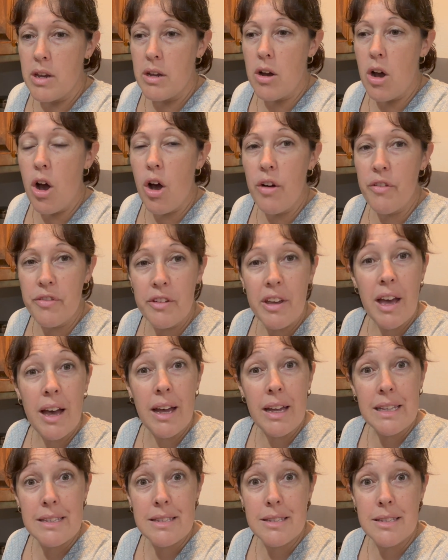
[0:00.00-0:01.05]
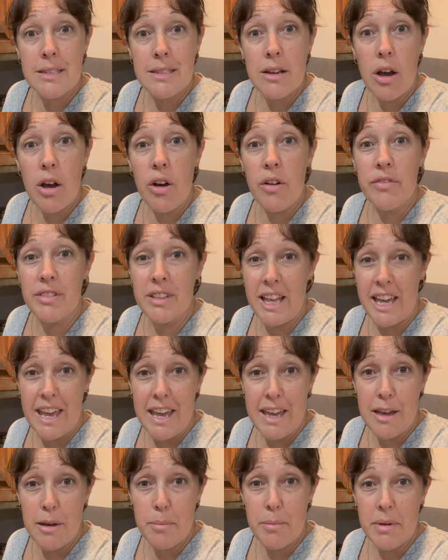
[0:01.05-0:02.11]
offcuts of
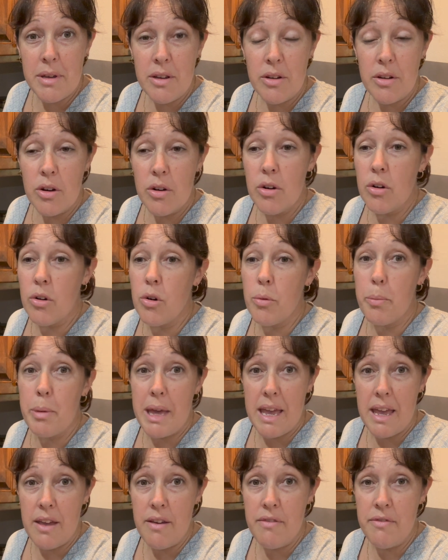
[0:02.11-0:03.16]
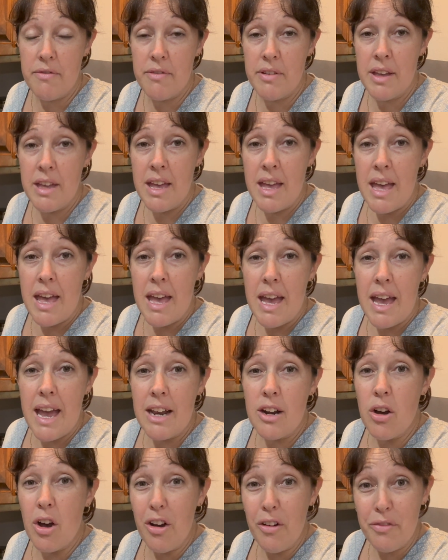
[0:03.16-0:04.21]
lamb or beef,
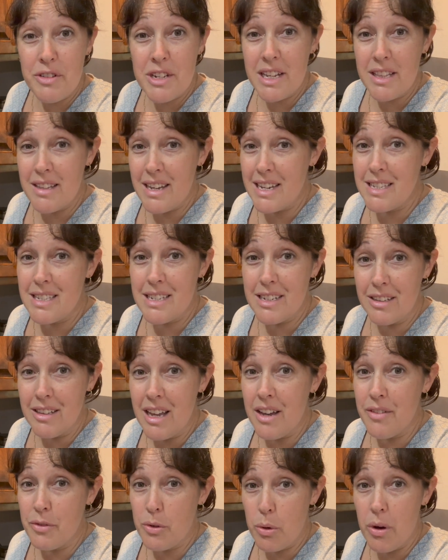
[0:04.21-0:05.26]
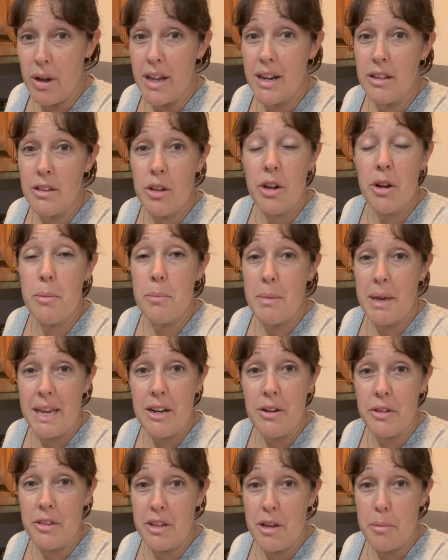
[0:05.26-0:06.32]
and often they still have quite a lot of meat
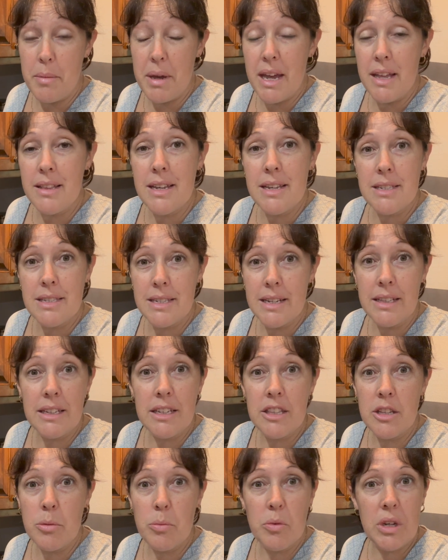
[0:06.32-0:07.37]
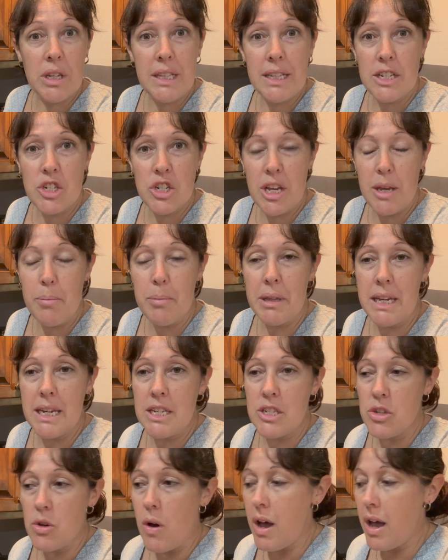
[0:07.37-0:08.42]
on them, and they're selling them really cheaply.
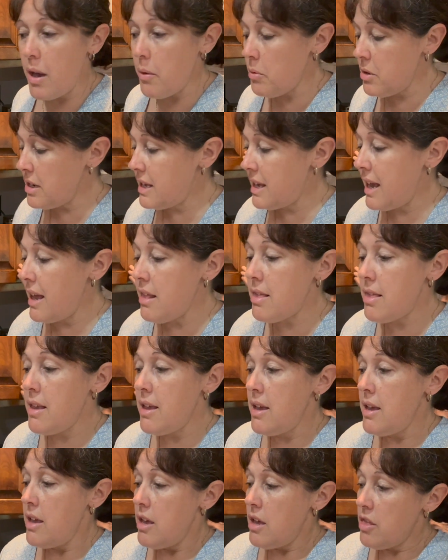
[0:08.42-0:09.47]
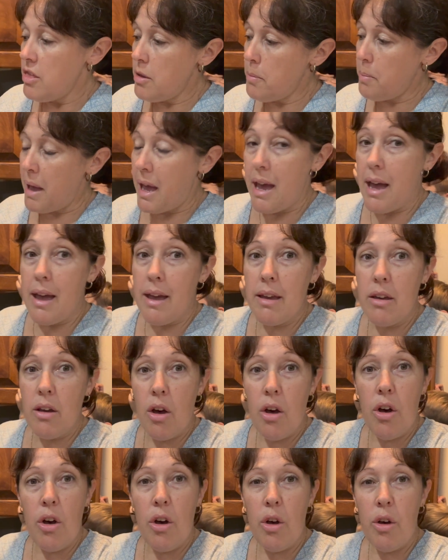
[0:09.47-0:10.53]
So I would get the bag
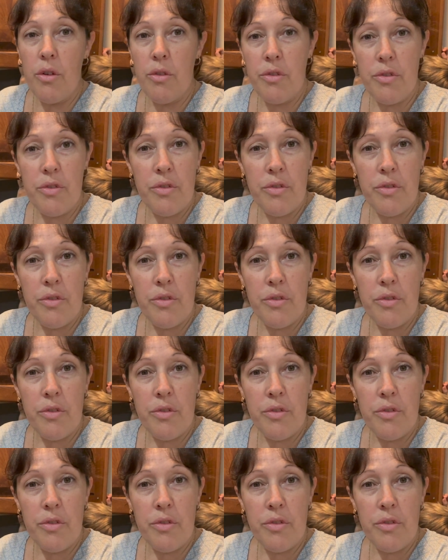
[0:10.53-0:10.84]
of